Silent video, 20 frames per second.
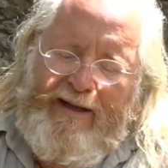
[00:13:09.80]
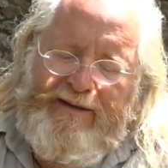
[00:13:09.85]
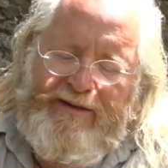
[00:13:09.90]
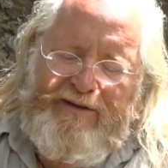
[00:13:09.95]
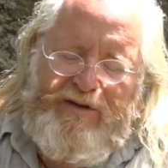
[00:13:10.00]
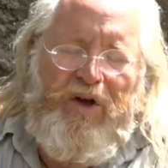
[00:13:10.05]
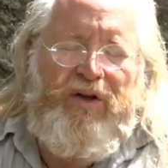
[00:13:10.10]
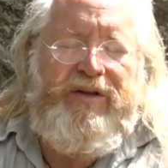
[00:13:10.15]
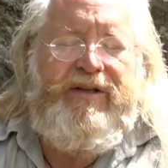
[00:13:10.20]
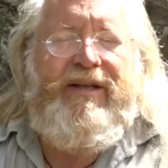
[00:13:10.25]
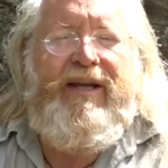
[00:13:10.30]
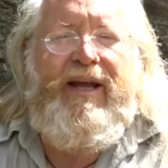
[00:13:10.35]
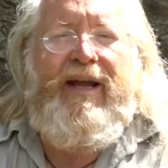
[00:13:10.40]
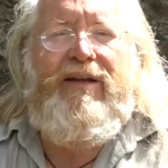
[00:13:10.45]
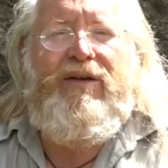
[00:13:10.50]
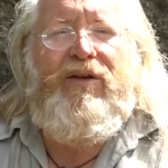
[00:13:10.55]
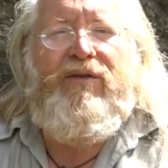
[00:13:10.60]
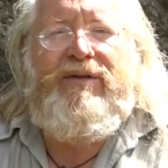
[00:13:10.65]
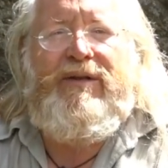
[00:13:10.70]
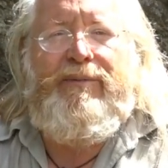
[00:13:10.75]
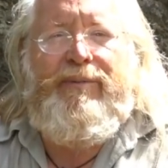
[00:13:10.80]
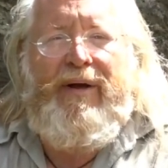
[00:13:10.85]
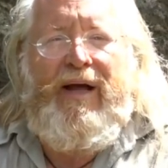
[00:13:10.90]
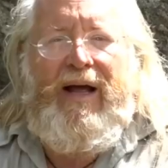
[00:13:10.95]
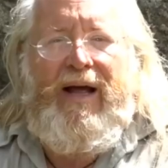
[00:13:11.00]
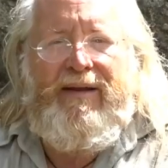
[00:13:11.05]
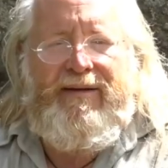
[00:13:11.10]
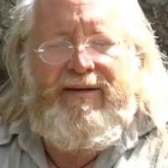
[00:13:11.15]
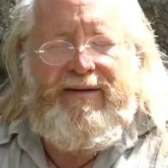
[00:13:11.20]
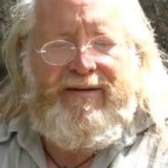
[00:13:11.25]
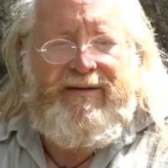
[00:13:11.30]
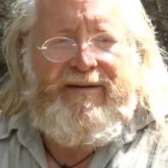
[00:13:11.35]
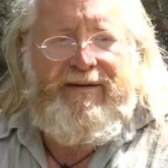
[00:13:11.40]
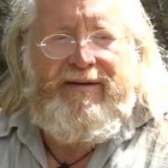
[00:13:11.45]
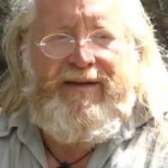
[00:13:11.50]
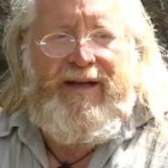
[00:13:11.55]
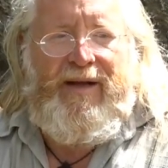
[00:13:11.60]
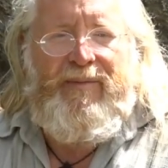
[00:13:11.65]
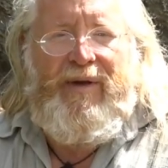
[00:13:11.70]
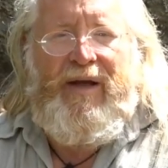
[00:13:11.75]
is not the end of the path.
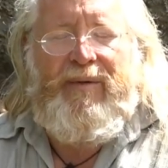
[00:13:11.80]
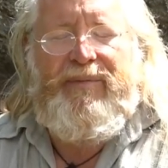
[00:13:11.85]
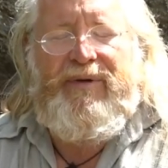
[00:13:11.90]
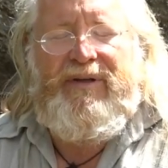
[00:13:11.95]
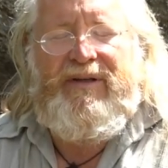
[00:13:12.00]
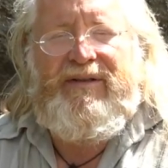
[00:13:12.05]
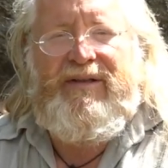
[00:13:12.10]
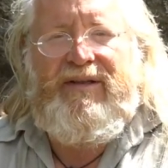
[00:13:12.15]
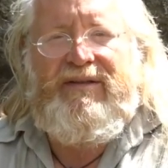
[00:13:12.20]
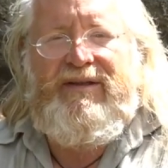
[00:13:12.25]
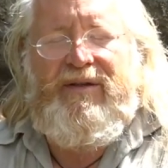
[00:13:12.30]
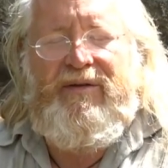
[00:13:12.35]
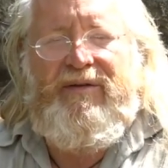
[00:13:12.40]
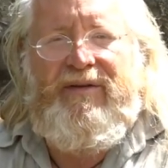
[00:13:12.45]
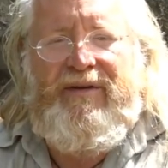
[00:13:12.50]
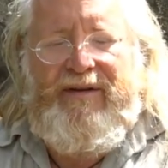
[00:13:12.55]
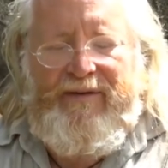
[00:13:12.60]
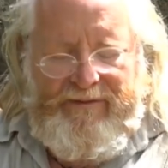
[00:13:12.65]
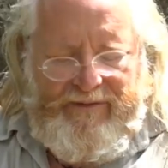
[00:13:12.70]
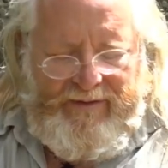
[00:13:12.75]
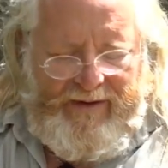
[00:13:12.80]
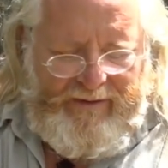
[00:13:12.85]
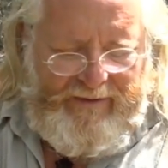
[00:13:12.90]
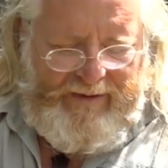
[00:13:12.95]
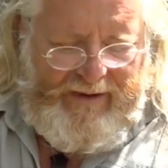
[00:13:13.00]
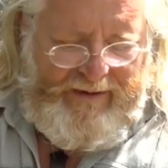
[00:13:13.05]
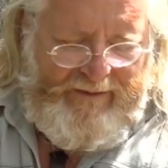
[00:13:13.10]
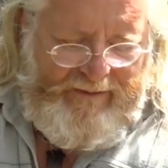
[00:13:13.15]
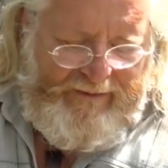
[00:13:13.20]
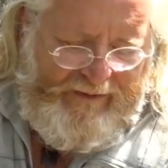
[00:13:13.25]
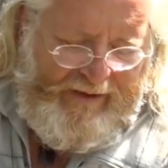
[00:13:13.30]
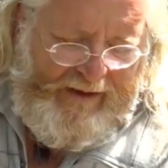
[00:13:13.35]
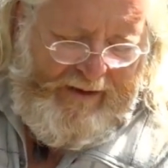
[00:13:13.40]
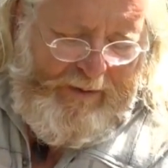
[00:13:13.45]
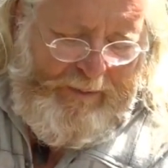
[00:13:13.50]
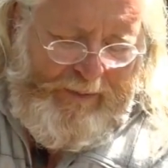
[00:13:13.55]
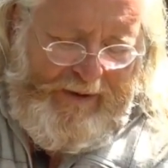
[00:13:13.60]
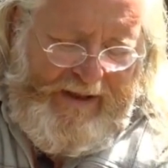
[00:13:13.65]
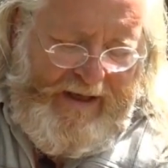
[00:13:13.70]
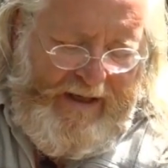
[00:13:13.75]
That might be just the very, very
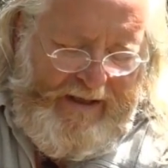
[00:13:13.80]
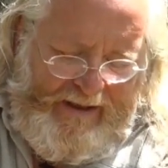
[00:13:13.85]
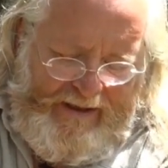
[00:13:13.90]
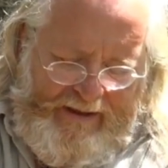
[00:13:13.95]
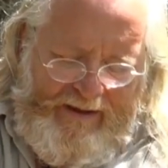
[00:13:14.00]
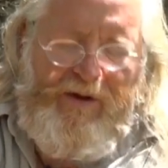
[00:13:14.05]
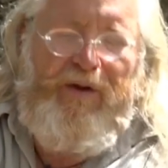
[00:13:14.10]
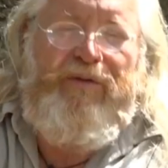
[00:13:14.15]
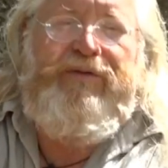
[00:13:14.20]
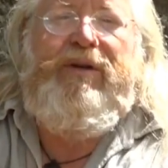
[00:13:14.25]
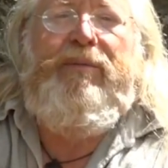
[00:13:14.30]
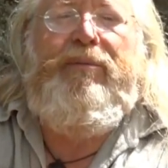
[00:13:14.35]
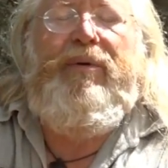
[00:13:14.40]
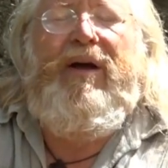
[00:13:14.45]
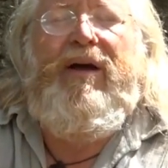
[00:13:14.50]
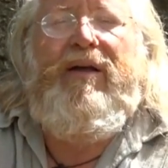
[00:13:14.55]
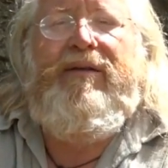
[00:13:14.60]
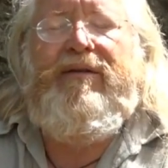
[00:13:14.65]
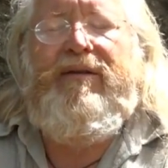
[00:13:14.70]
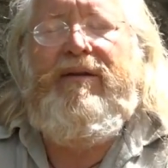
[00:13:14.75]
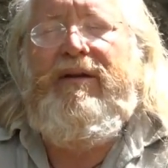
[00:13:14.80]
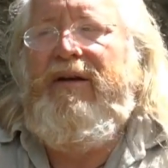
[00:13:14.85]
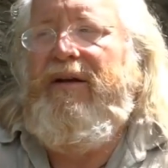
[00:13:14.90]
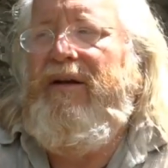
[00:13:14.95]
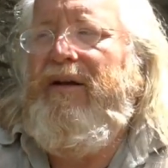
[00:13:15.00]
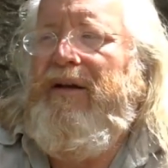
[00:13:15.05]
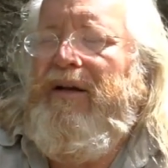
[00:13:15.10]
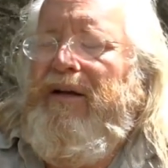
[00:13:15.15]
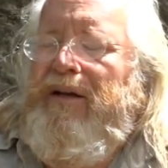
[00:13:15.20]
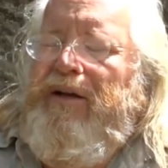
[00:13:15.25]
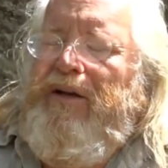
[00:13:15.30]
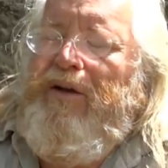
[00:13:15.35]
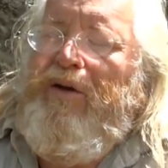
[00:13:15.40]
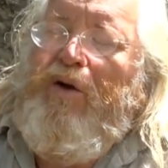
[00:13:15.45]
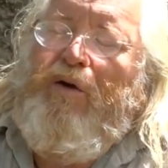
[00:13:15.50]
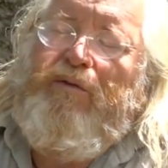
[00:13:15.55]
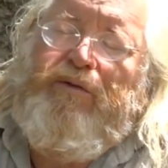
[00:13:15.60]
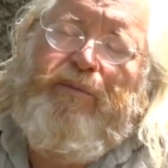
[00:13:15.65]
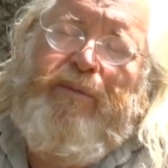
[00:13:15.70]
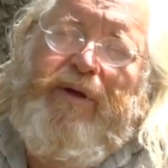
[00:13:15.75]
beginning of the path
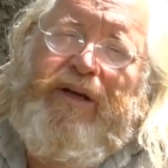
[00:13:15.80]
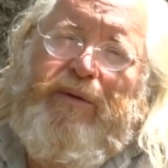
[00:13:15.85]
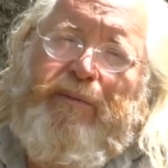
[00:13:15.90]
over many,